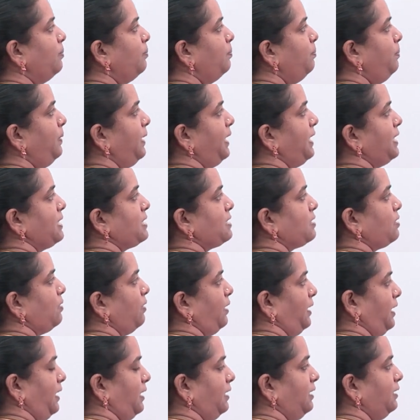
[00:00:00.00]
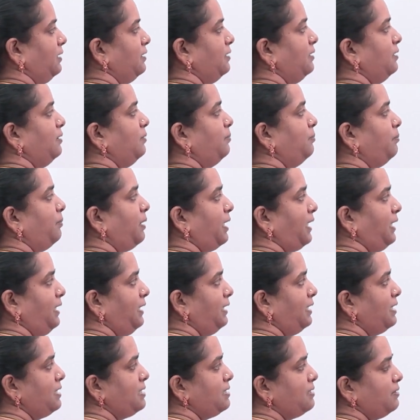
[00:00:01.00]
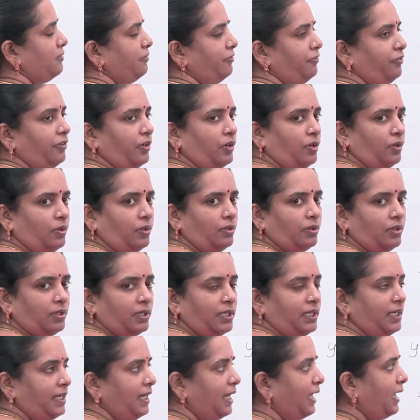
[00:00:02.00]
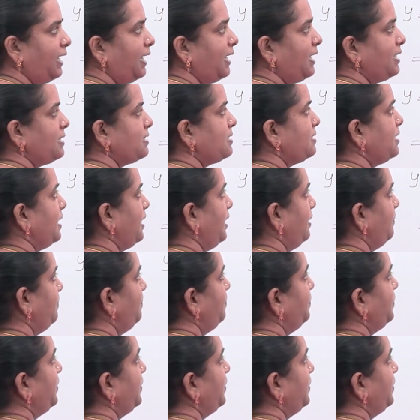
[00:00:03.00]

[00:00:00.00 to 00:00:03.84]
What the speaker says: b square minus 4ac,